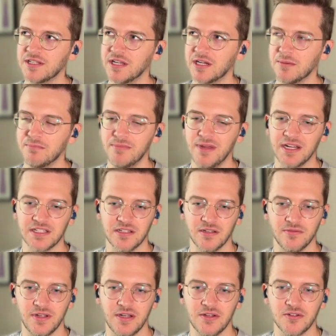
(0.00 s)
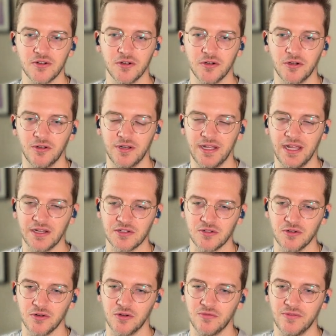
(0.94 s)
It's like a mix of internal and
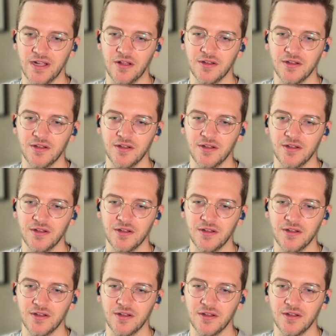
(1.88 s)
external